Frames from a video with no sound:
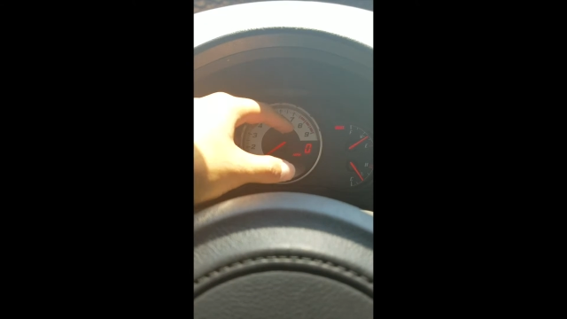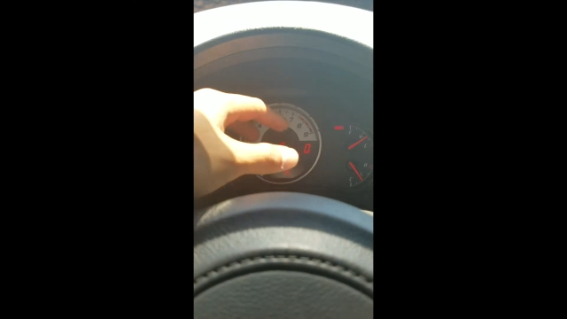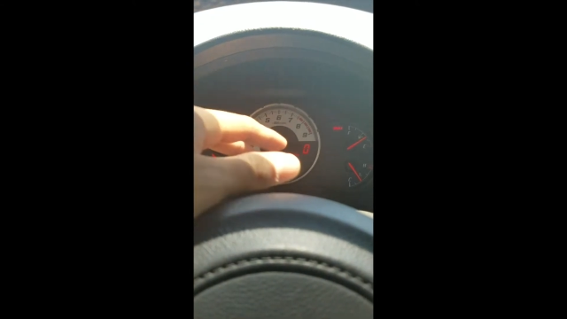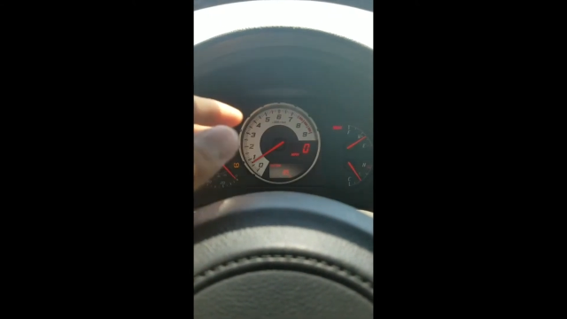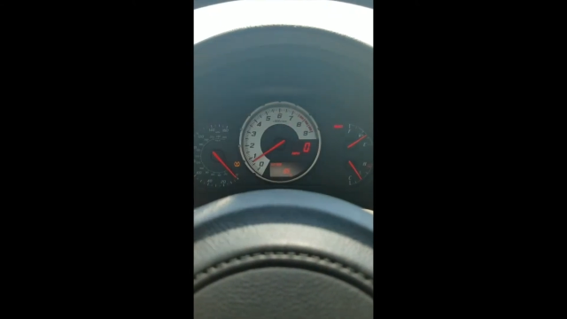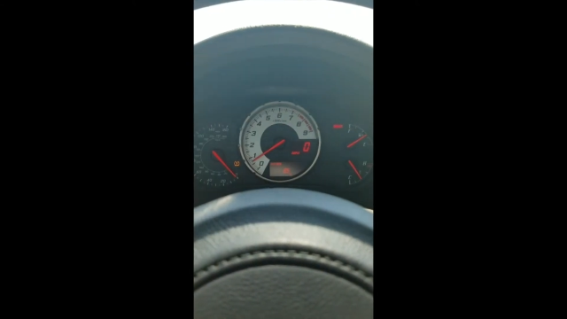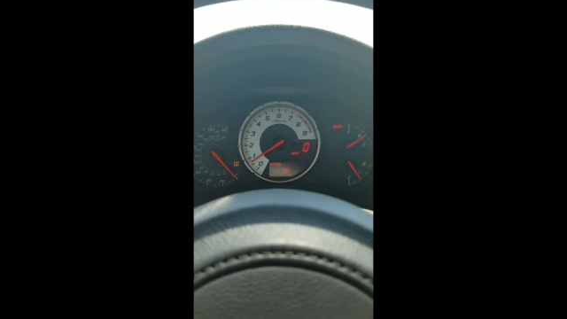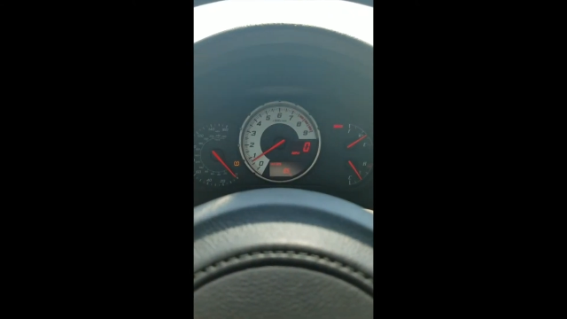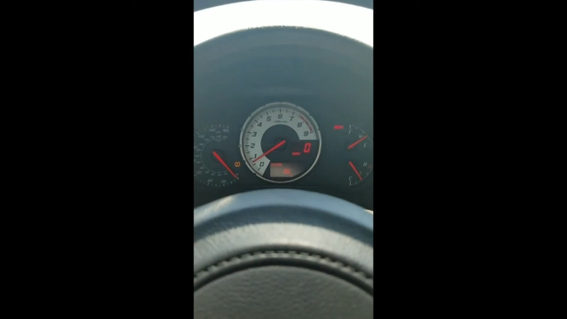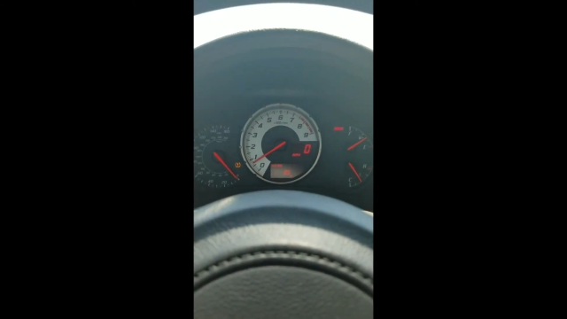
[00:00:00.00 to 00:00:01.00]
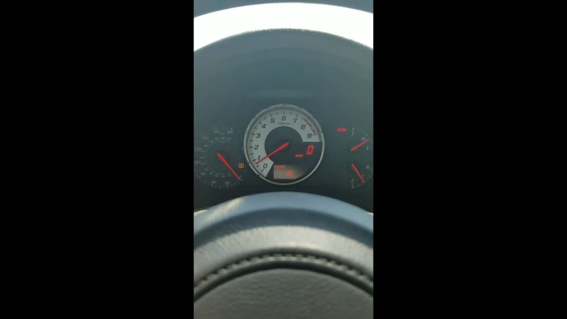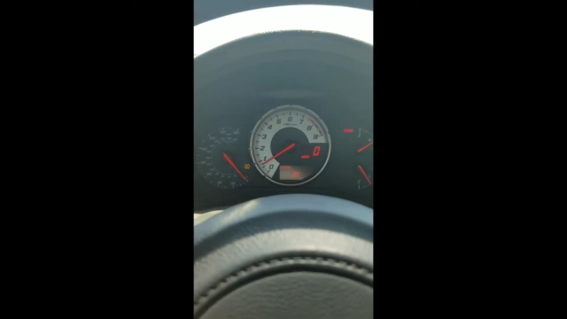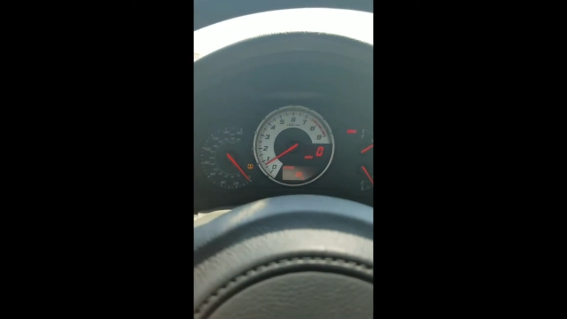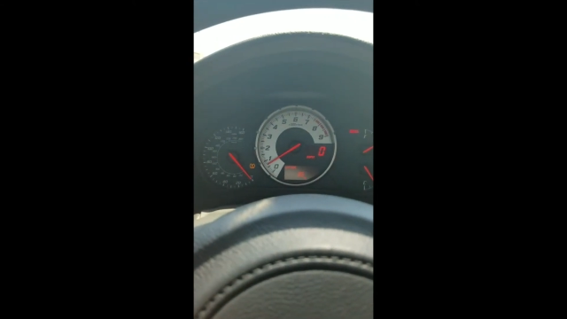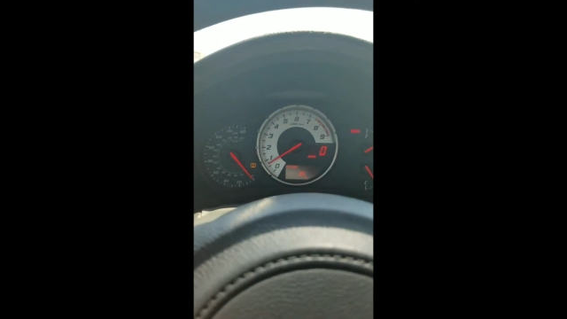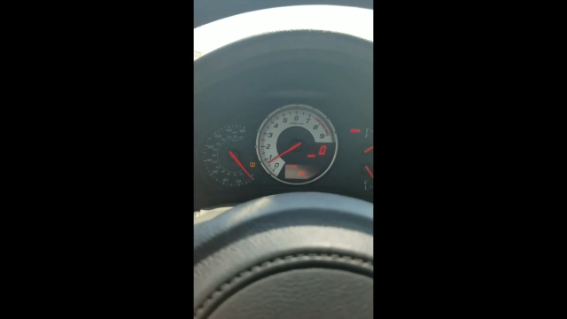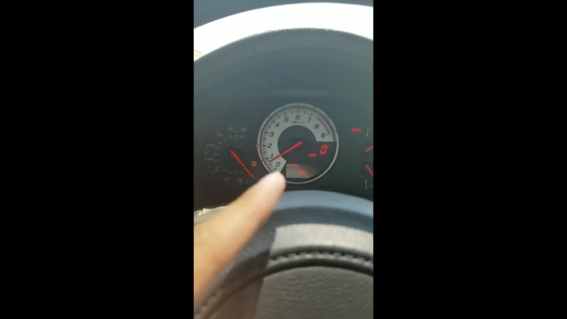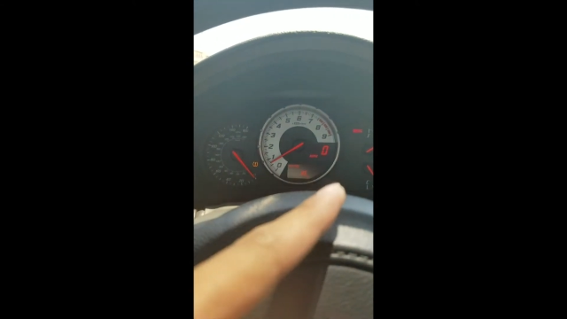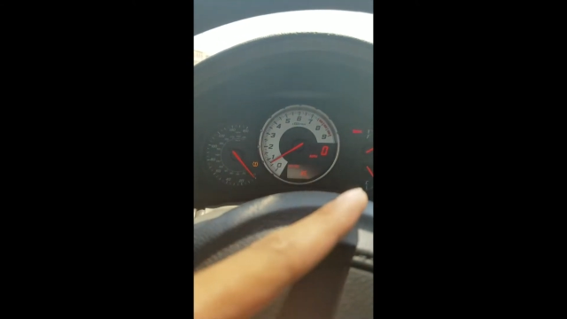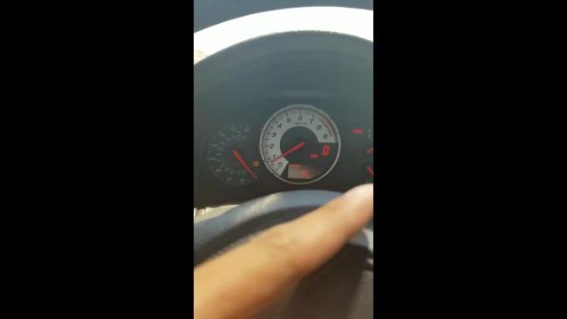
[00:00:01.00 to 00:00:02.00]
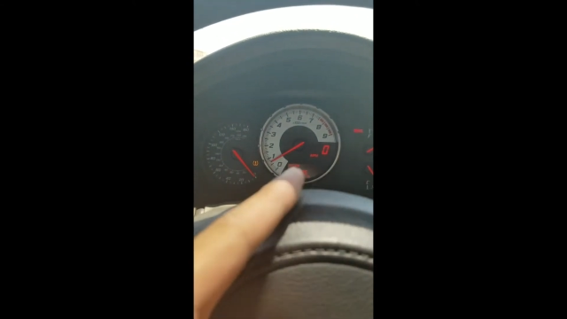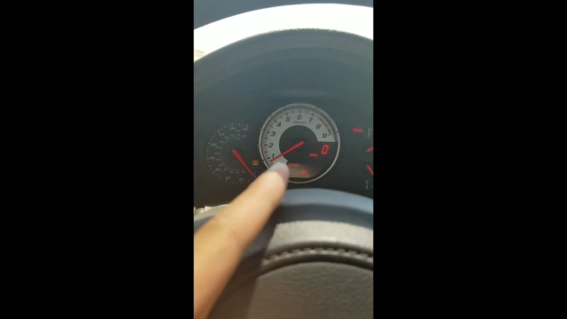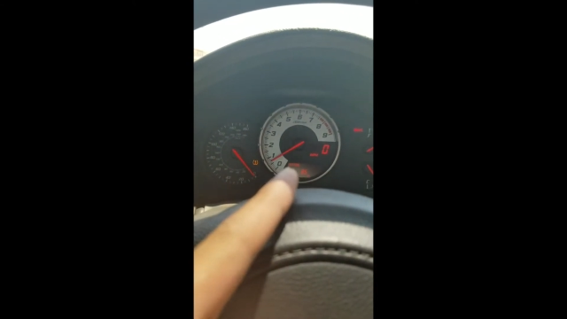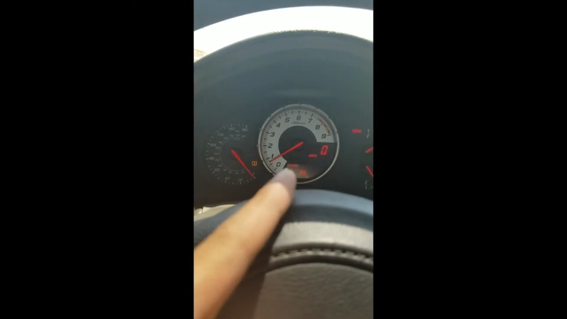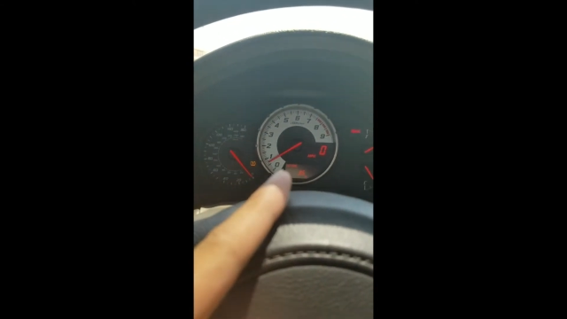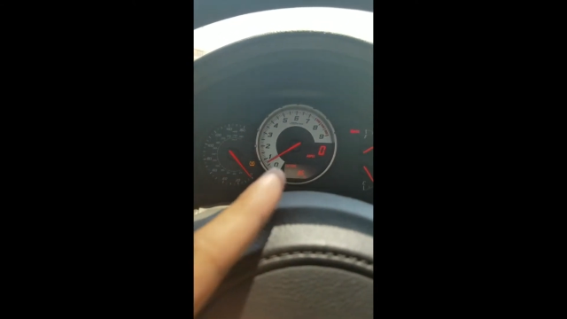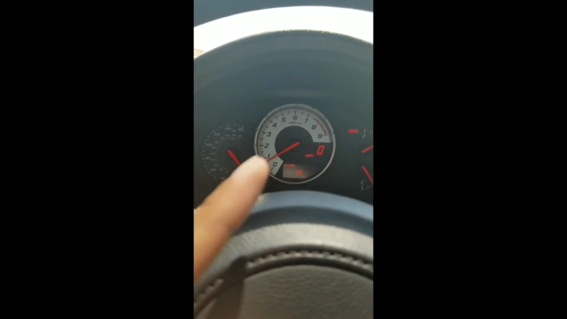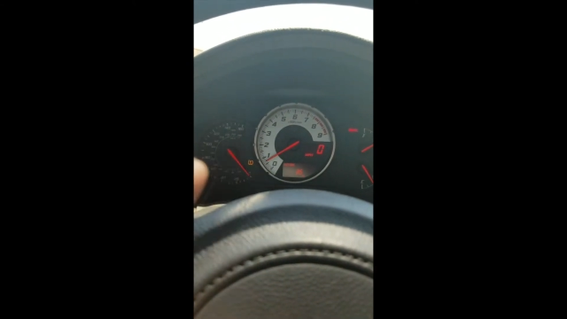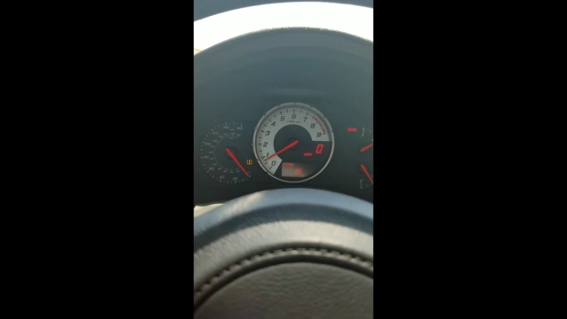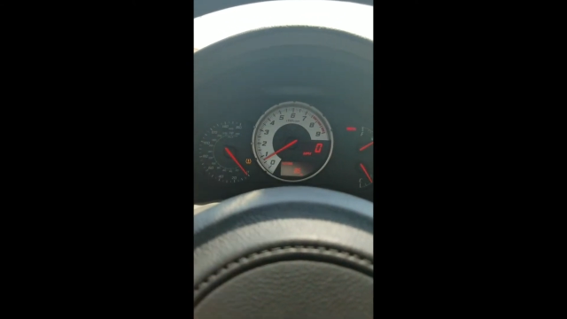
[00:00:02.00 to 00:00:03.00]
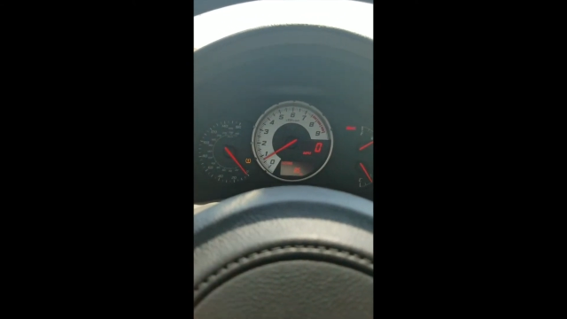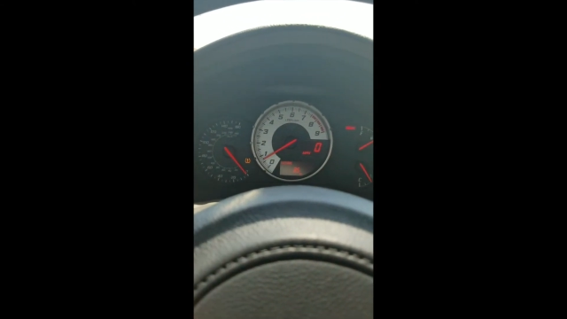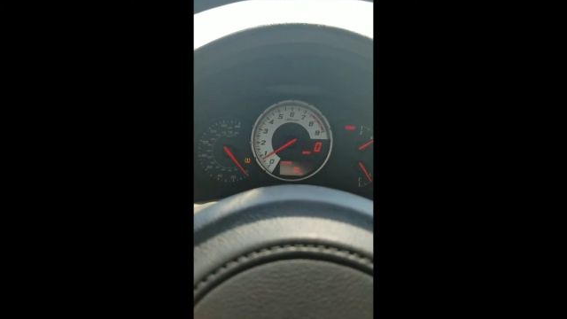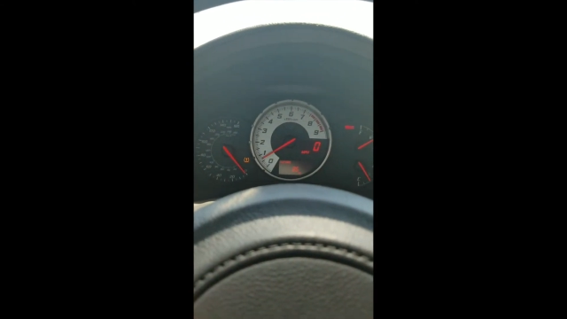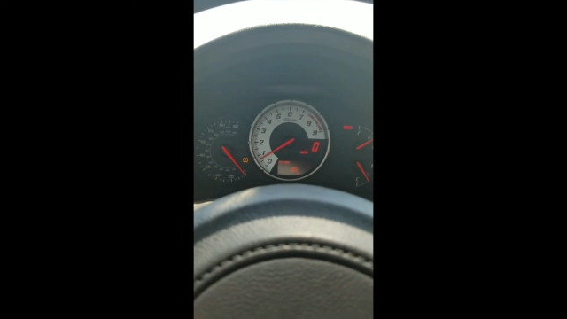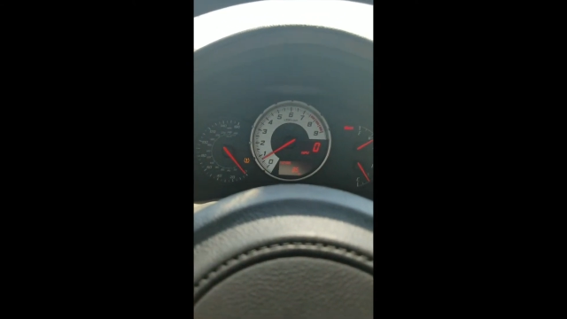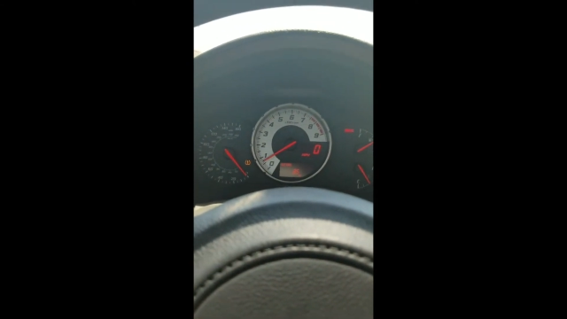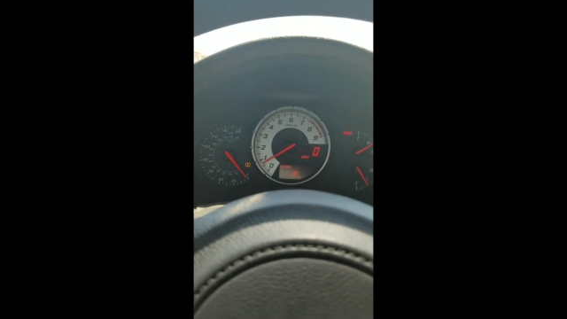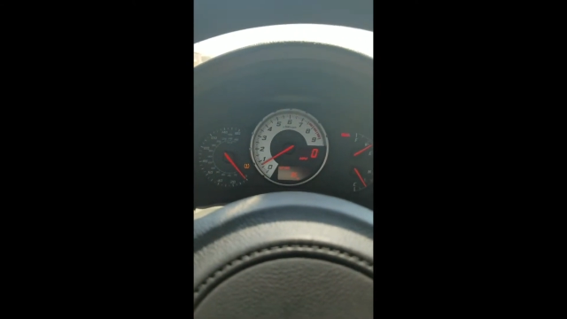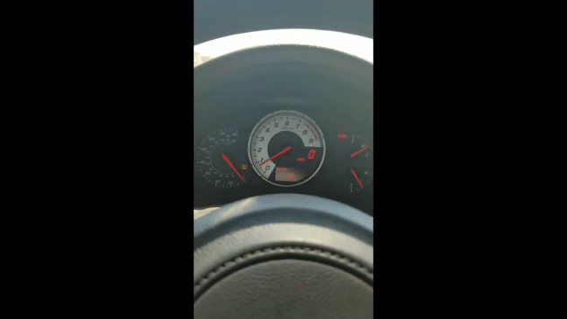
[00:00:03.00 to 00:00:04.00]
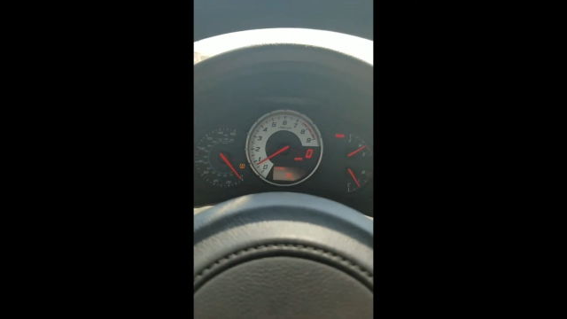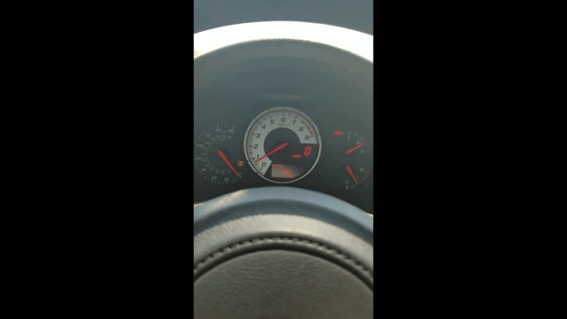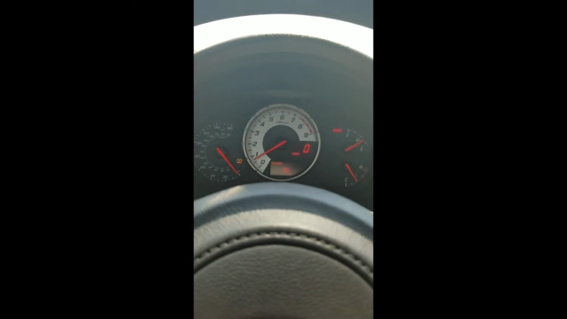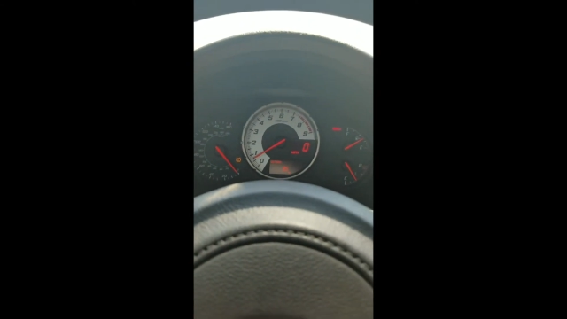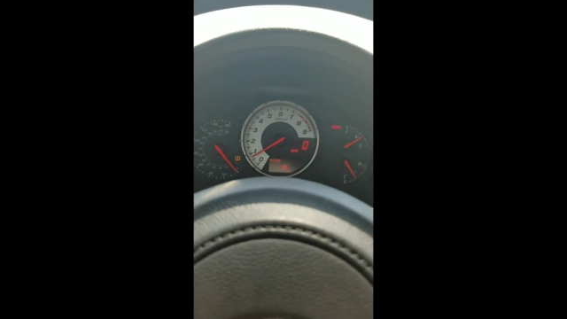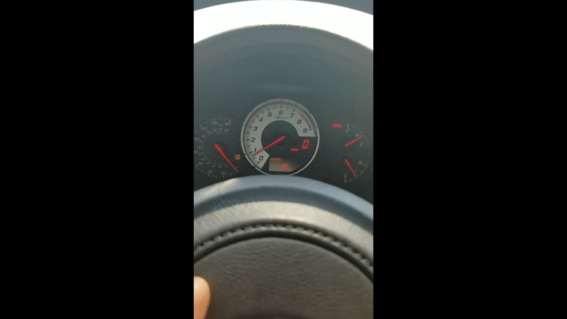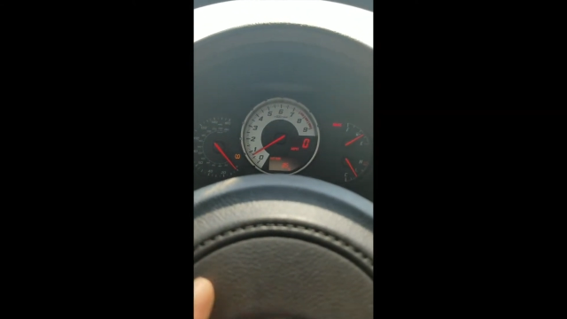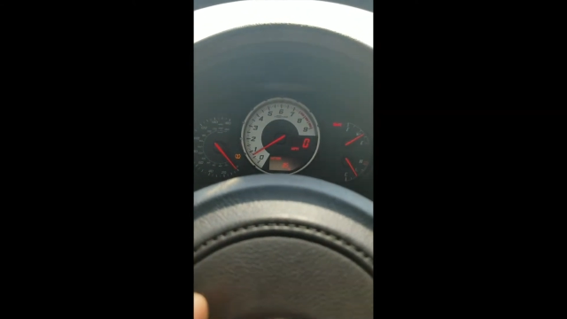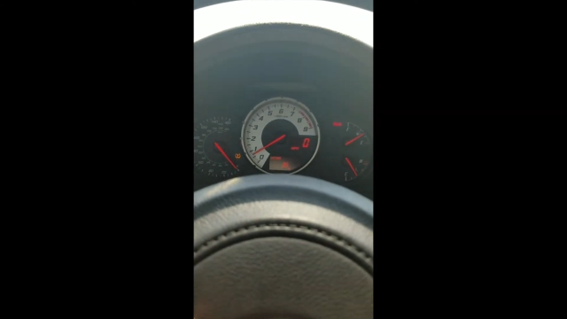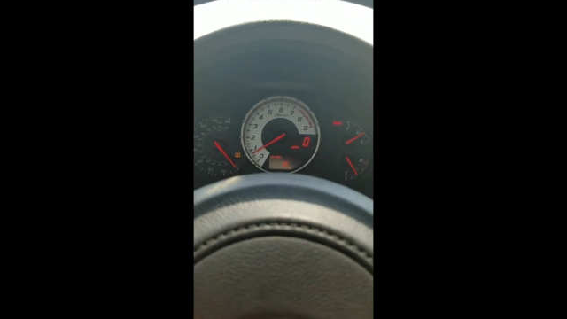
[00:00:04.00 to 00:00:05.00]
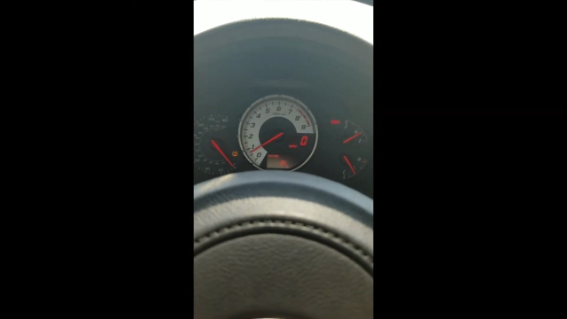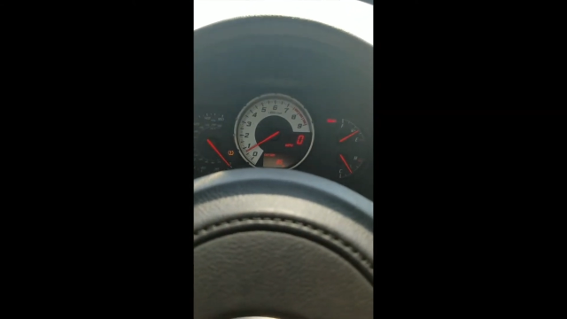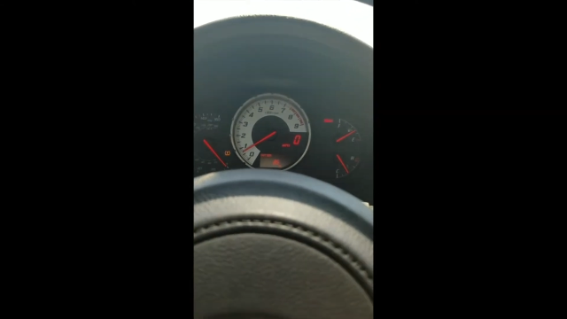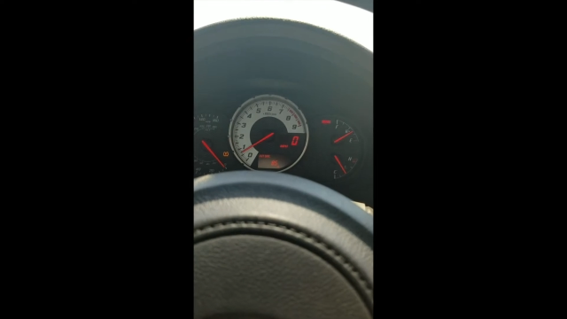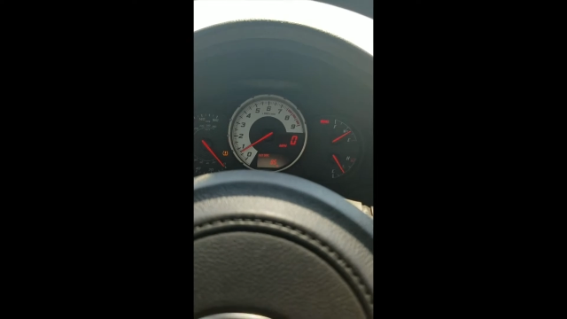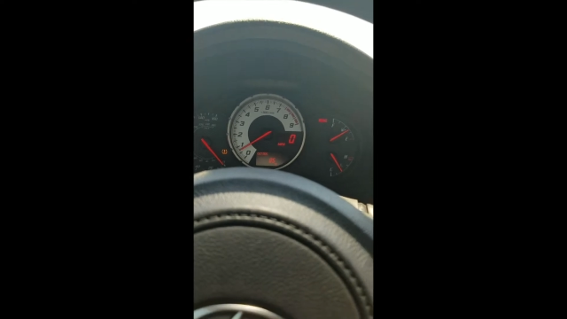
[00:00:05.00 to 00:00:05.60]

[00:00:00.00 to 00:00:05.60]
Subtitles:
Nobody's mouth can be seen.